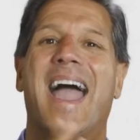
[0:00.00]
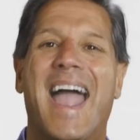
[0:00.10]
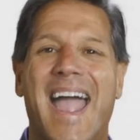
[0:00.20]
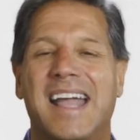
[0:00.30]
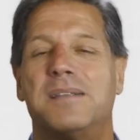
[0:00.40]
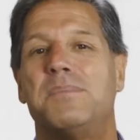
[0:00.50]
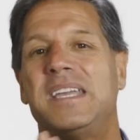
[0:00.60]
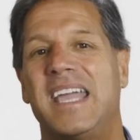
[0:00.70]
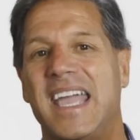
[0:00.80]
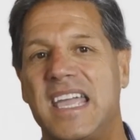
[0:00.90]
and
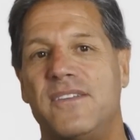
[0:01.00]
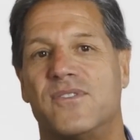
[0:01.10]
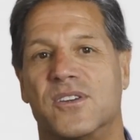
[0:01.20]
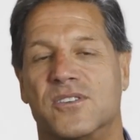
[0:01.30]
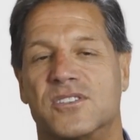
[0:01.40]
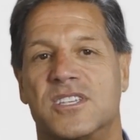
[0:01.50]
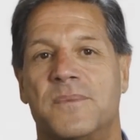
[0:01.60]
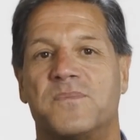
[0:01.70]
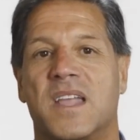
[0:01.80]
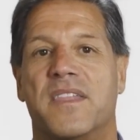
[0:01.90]
behaviors
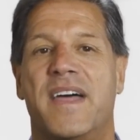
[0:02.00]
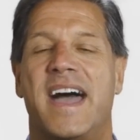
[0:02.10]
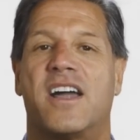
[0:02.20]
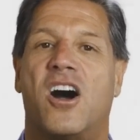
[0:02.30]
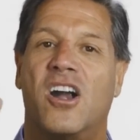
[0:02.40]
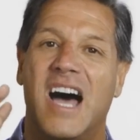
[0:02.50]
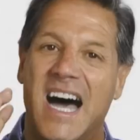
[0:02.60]
that our